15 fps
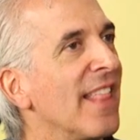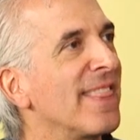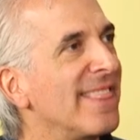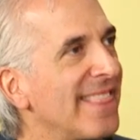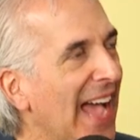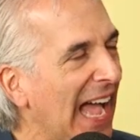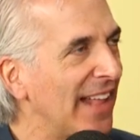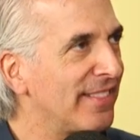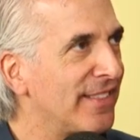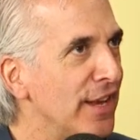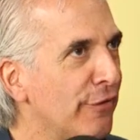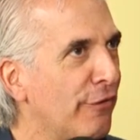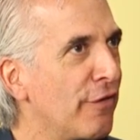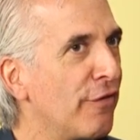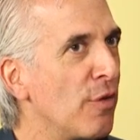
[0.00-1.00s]
Mm-hmm. Not
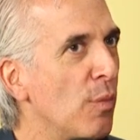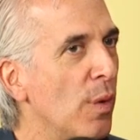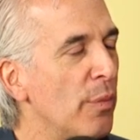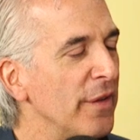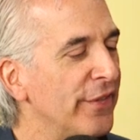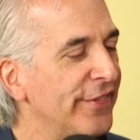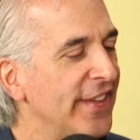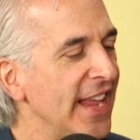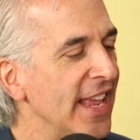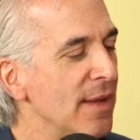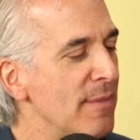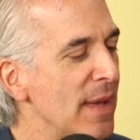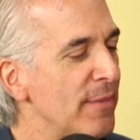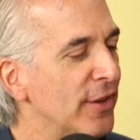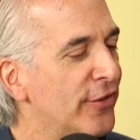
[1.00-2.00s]
different from what we've seen in
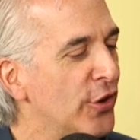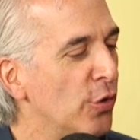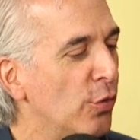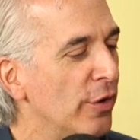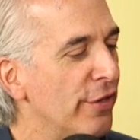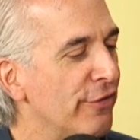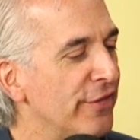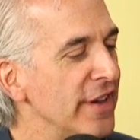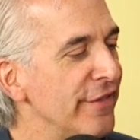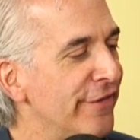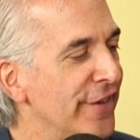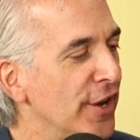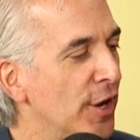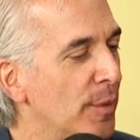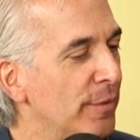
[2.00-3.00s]
maybe two or three
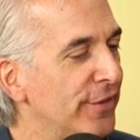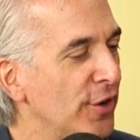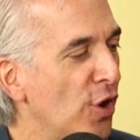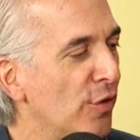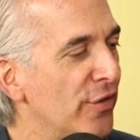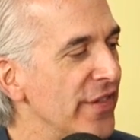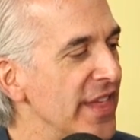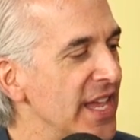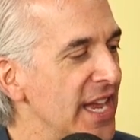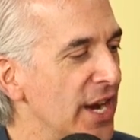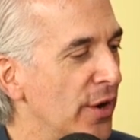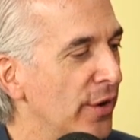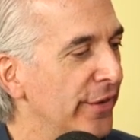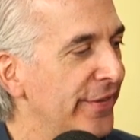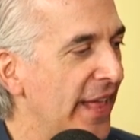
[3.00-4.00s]
films over the
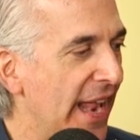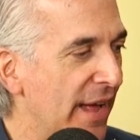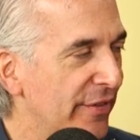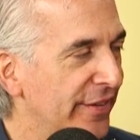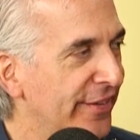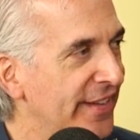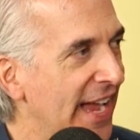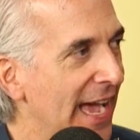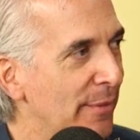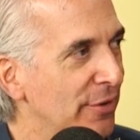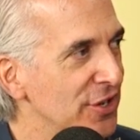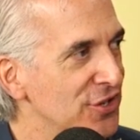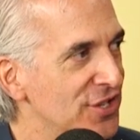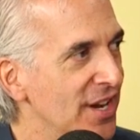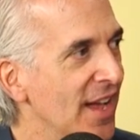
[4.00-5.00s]
years that have
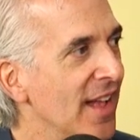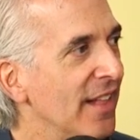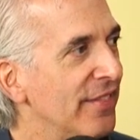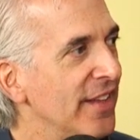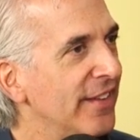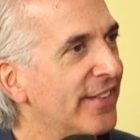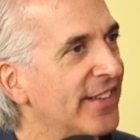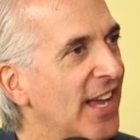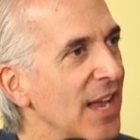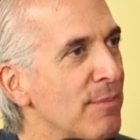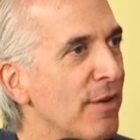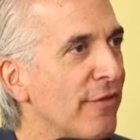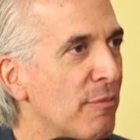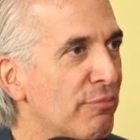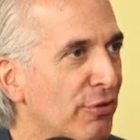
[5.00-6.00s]
established this type
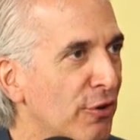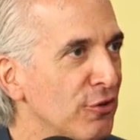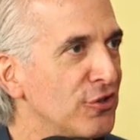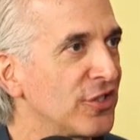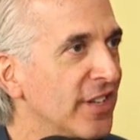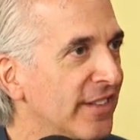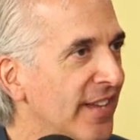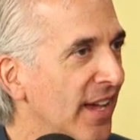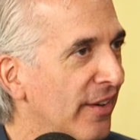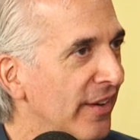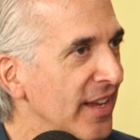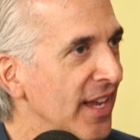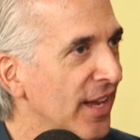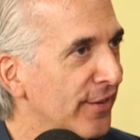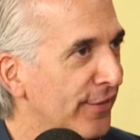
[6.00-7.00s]
of approach to
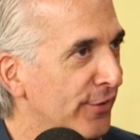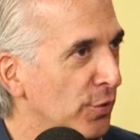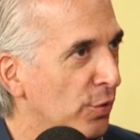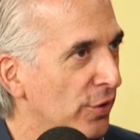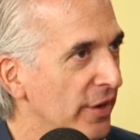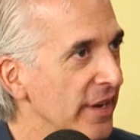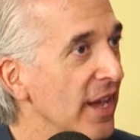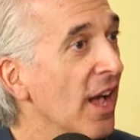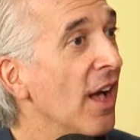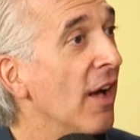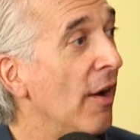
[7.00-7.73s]
telling a story